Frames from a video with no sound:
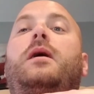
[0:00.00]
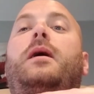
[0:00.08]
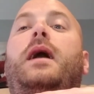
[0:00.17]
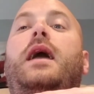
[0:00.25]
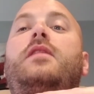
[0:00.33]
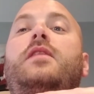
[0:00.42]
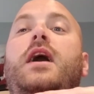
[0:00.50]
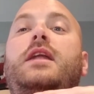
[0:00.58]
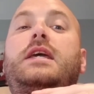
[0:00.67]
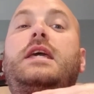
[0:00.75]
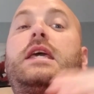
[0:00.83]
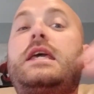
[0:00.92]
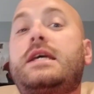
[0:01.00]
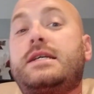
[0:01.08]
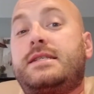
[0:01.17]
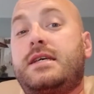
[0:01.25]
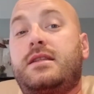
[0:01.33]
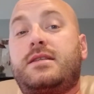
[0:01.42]
And then he
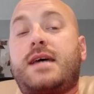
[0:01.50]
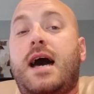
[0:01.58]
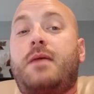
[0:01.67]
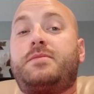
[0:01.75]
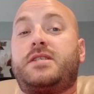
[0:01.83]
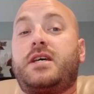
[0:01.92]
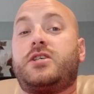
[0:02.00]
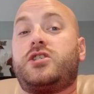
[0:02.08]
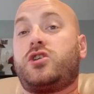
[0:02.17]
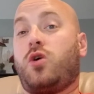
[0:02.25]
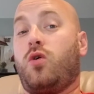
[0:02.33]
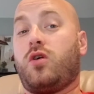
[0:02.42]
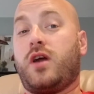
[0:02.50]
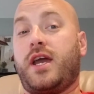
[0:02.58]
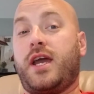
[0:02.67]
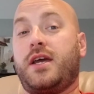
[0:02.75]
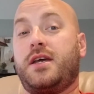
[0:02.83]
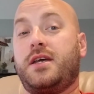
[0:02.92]
is in the top 6
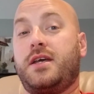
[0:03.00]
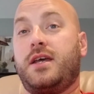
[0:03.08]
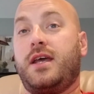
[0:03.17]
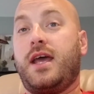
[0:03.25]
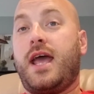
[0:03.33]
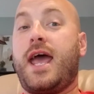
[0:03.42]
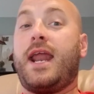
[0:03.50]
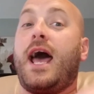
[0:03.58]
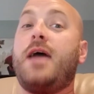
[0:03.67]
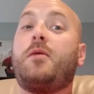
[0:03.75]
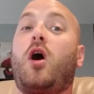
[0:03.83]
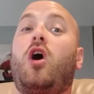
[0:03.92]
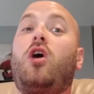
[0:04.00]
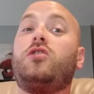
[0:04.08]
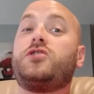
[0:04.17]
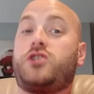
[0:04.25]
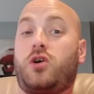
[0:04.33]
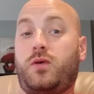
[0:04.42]
scoring, and I'm
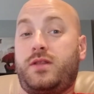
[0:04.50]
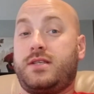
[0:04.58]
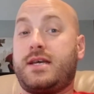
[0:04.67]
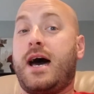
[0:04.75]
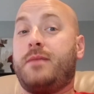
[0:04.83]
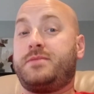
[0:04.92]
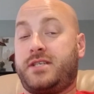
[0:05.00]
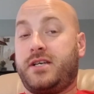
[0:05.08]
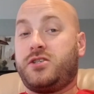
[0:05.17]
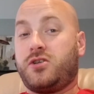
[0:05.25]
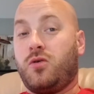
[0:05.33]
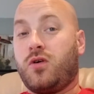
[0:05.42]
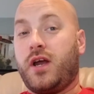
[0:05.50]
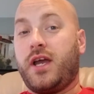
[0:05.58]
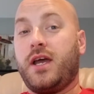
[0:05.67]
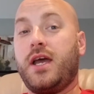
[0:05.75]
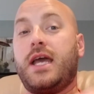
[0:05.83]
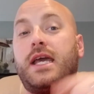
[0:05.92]
also in the top 6
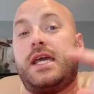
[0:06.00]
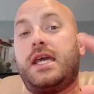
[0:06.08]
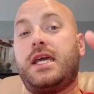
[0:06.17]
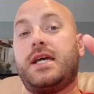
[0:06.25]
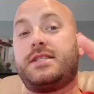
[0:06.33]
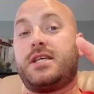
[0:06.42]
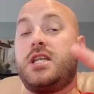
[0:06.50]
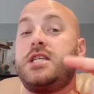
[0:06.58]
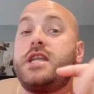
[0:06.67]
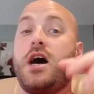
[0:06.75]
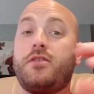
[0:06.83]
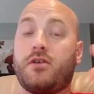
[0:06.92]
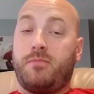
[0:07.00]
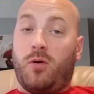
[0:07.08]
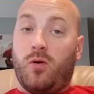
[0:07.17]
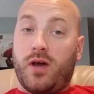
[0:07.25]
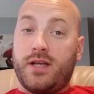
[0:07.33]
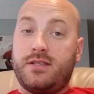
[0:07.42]
scoring. He gets another
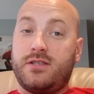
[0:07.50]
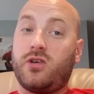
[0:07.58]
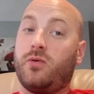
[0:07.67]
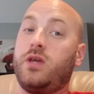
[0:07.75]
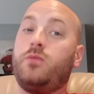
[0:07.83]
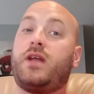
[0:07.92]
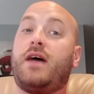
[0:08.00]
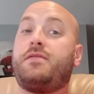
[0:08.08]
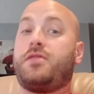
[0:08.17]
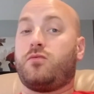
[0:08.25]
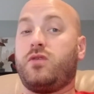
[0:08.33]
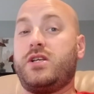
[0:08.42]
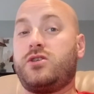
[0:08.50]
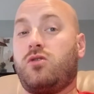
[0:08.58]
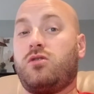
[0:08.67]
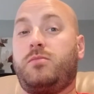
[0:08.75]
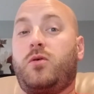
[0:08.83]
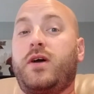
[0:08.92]
point, so he would have 3
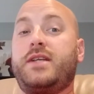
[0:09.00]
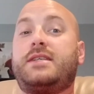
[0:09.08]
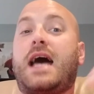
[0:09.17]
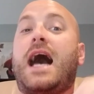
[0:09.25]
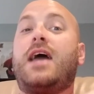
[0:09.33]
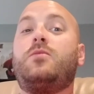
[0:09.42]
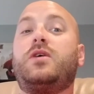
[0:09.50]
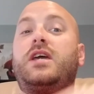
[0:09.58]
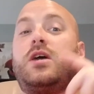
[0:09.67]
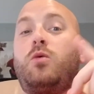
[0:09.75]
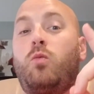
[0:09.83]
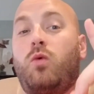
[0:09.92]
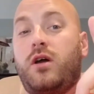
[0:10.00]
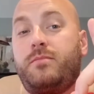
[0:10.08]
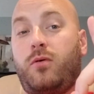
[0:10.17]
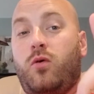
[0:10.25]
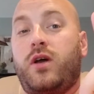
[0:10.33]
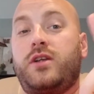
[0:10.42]
total points. I would get 1
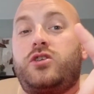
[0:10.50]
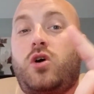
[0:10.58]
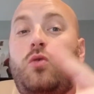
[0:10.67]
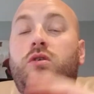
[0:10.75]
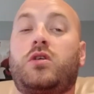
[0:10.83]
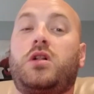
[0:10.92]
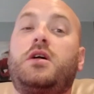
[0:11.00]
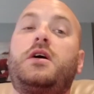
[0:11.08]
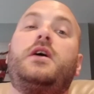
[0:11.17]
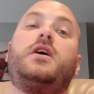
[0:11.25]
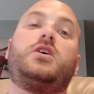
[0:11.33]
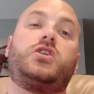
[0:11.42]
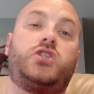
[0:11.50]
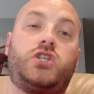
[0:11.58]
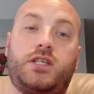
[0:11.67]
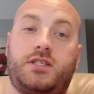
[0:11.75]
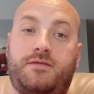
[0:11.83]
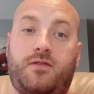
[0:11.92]
point total
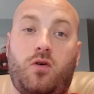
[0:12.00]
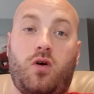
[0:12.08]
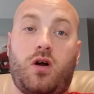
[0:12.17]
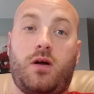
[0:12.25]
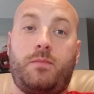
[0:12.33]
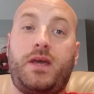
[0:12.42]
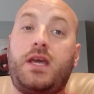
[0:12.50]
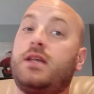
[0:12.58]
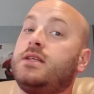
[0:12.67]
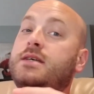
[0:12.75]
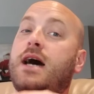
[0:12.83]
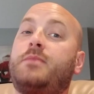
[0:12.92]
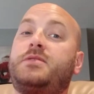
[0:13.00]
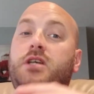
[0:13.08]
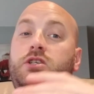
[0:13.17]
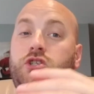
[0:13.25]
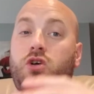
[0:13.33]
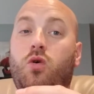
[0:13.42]
just for being in the top
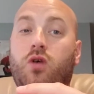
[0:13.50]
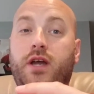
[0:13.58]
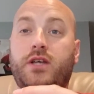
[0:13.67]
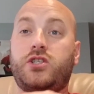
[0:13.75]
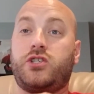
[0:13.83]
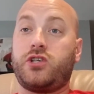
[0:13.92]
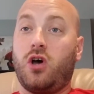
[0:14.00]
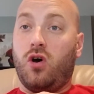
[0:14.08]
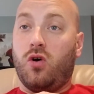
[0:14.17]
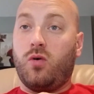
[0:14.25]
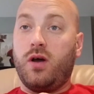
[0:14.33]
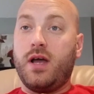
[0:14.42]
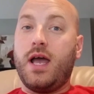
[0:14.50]
6 scoring. So